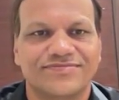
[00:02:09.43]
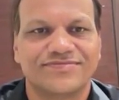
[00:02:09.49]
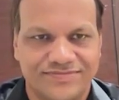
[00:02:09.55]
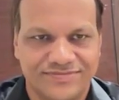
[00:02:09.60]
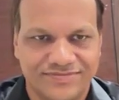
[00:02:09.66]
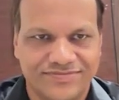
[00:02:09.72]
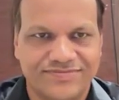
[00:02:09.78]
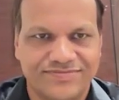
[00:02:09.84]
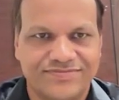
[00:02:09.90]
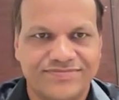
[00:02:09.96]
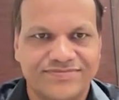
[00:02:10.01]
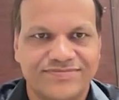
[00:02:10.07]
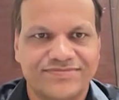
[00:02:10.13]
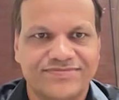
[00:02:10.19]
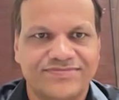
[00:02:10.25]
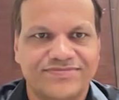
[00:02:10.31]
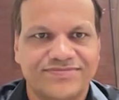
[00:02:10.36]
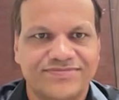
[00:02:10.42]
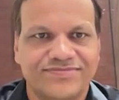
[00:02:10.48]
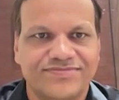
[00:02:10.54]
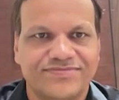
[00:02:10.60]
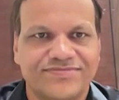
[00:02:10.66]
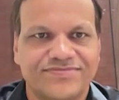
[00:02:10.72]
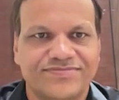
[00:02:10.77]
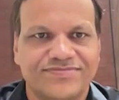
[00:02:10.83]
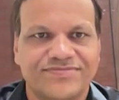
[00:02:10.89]

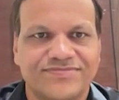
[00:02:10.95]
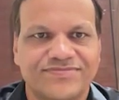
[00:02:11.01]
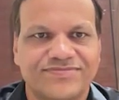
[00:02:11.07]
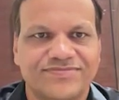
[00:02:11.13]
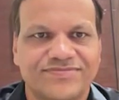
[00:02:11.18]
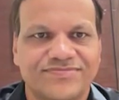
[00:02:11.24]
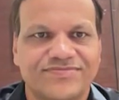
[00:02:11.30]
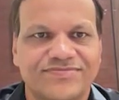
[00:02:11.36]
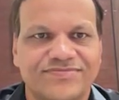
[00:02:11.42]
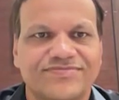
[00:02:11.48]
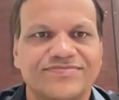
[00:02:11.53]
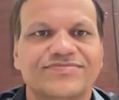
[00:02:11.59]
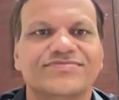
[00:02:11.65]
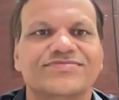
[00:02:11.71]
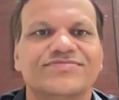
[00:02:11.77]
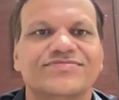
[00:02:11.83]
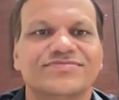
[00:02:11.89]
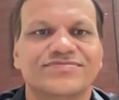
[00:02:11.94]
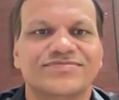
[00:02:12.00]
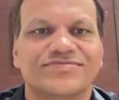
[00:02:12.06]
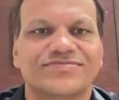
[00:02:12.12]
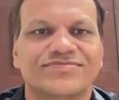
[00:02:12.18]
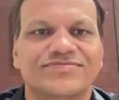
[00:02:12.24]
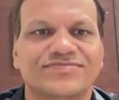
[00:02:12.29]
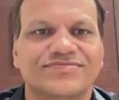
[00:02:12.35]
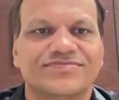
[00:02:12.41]

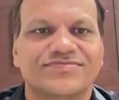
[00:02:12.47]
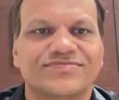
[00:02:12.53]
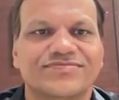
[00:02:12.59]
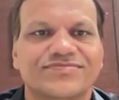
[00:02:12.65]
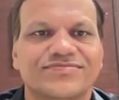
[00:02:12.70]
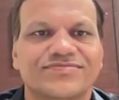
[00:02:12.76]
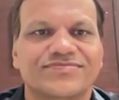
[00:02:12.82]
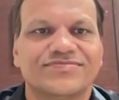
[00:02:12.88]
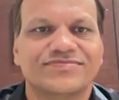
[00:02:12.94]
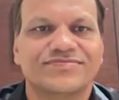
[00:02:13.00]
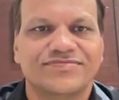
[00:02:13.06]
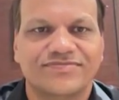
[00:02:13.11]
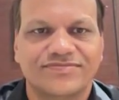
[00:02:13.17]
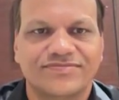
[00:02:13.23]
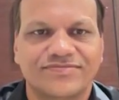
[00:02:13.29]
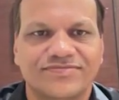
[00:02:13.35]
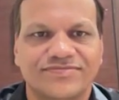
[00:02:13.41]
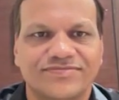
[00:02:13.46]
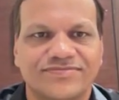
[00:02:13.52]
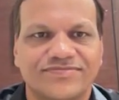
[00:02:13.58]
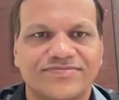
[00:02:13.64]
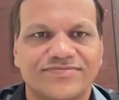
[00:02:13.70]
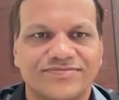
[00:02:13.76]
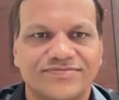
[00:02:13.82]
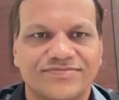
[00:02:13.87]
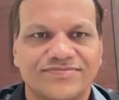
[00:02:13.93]

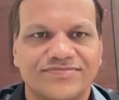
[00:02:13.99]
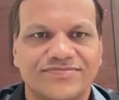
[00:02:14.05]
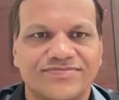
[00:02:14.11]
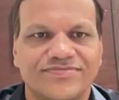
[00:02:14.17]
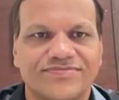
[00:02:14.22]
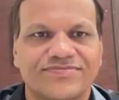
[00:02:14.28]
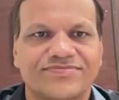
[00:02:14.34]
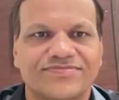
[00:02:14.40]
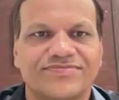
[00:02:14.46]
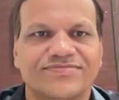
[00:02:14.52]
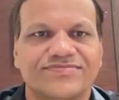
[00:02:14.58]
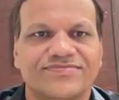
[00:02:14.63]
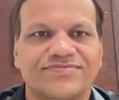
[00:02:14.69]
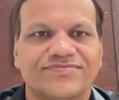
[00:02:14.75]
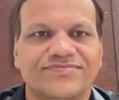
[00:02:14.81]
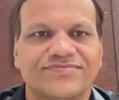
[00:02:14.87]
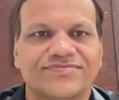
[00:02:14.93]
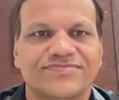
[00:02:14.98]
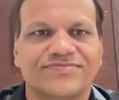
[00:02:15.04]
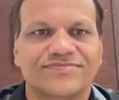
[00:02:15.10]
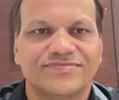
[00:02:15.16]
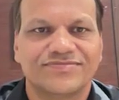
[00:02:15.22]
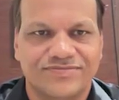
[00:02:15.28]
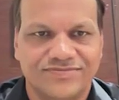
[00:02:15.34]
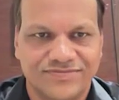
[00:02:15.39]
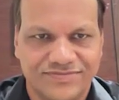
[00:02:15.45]

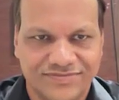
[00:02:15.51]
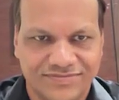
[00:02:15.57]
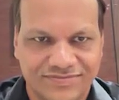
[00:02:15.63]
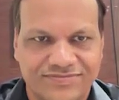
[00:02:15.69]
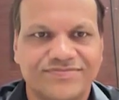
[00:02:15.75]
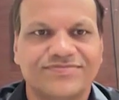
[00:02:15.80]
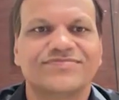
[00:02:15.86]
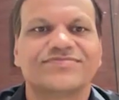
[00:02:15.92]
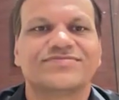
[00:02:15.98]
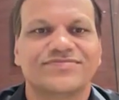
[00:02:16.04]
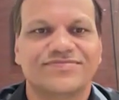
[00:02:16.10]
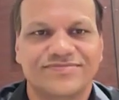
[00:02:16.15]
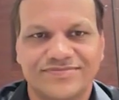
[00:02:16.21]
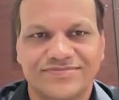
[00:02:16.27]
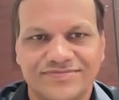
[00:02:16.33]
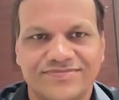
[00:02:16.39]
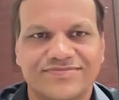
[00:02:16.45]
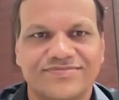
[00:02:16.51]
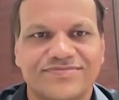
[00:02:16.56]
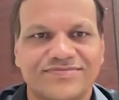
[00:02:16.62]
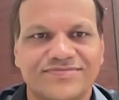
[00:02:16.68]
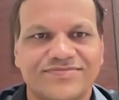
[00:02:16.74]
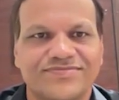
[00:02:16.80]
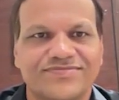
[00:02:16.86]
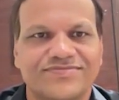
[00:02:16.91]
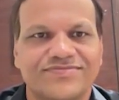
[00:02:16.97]

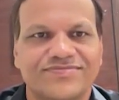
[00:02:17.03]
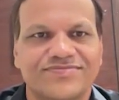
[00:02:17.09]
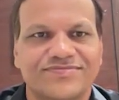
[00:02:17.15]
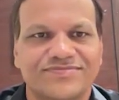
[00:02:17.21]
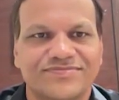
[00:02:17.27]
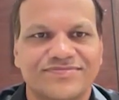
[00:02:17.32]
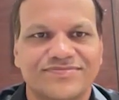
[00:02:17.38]
The person shown says nothing.